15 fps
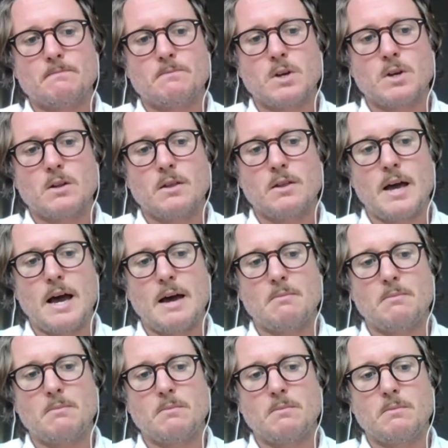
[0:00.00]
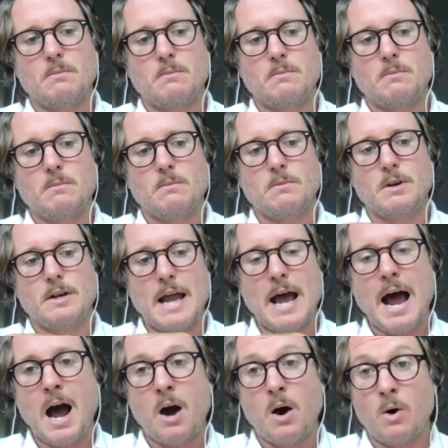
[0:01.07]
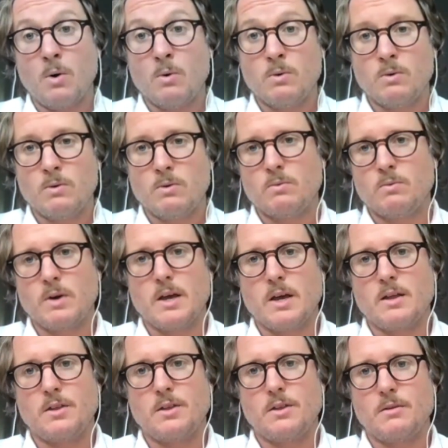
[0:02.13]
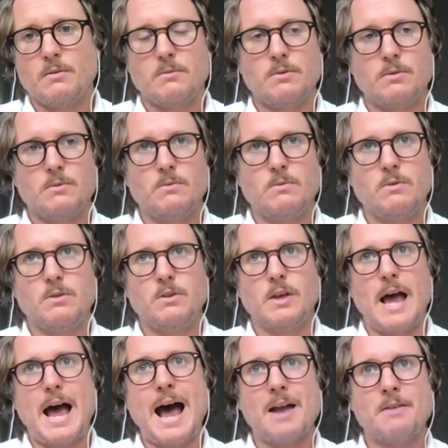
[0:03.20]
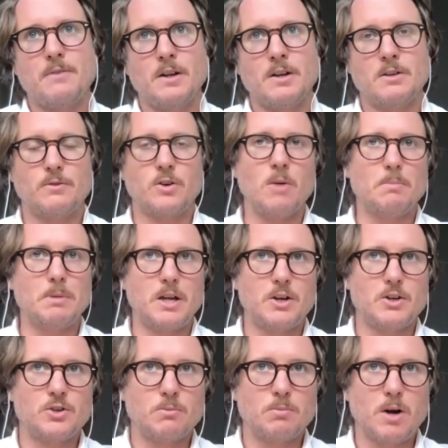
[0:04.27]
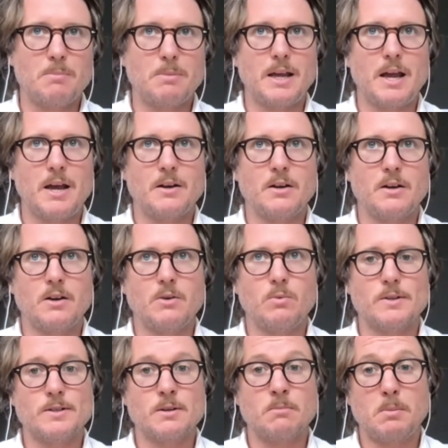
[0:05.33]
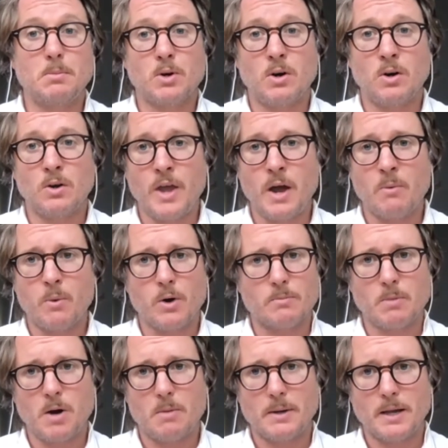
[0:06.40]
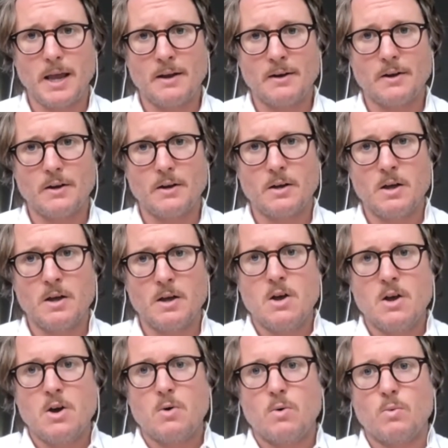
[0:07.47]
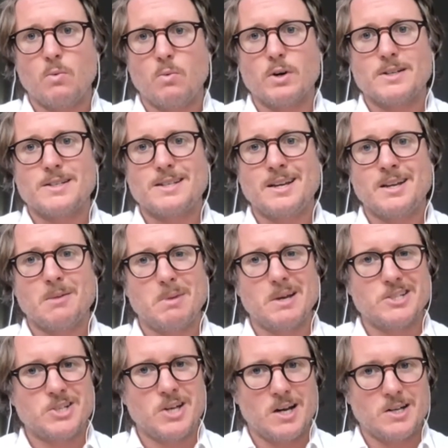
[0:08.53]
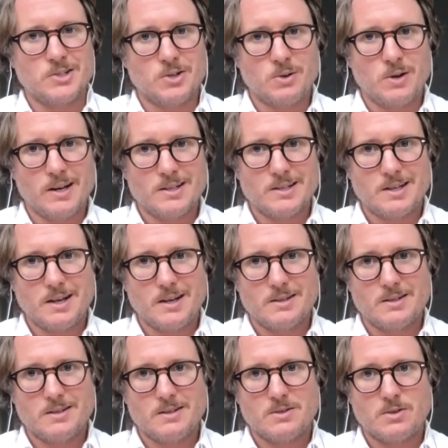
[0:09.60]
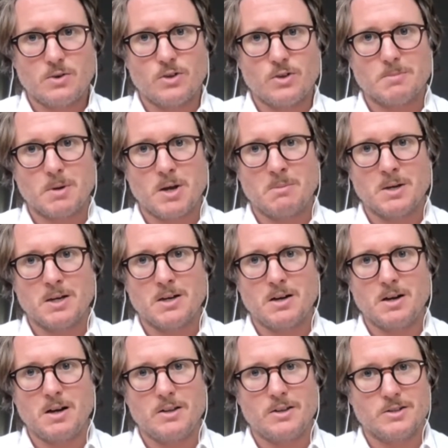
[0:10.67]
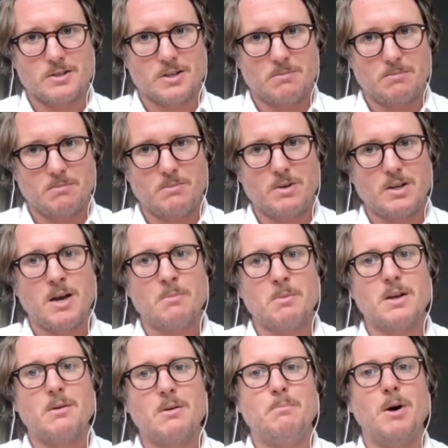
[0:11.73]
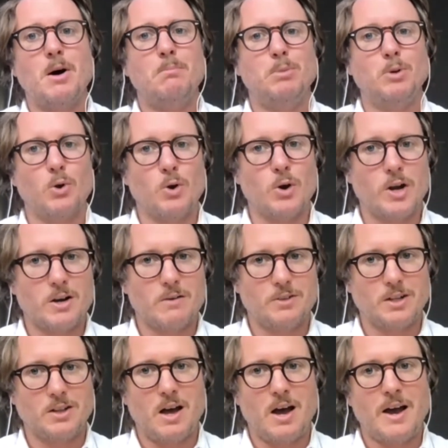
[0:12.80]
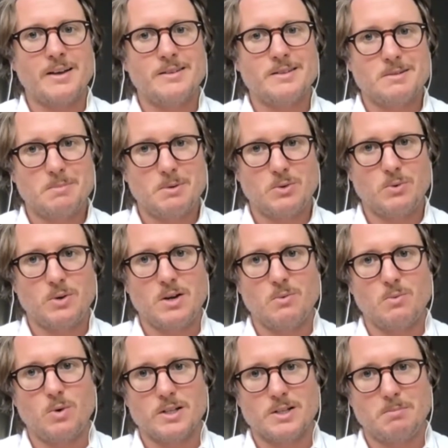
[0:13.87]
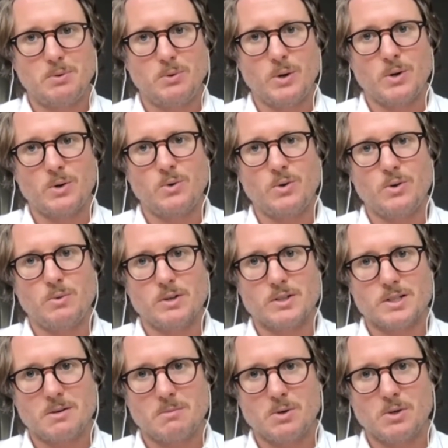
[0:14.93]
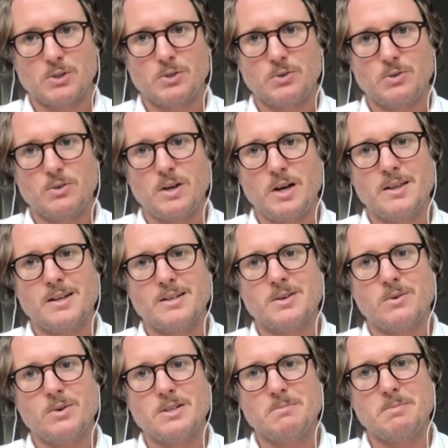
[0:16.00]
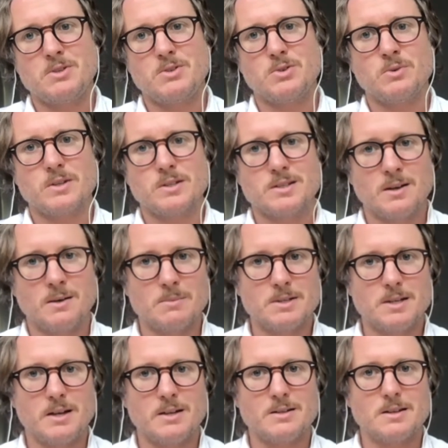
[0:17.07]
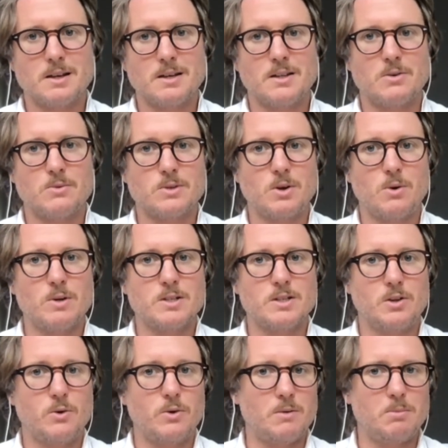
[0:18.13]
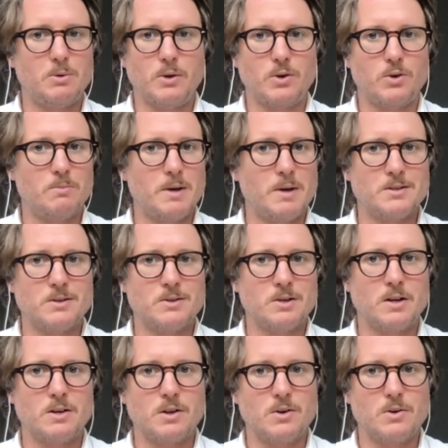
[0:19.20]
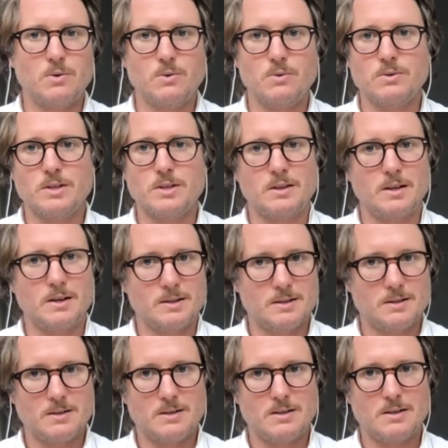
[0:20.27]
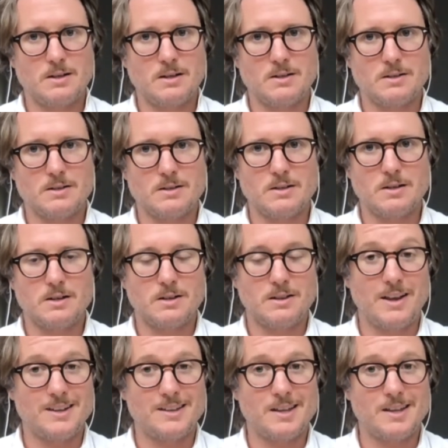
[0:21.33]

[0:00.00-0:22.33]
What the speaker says: that now, with the advent of computational propaganda and what some people call network propaganda, we're seeing a big change in the United States. So there's becoming a blurring of the lines between what's political and what's commercial. And that's always been true in some sense. Like, there was always loaded political messaging in the news and things like that.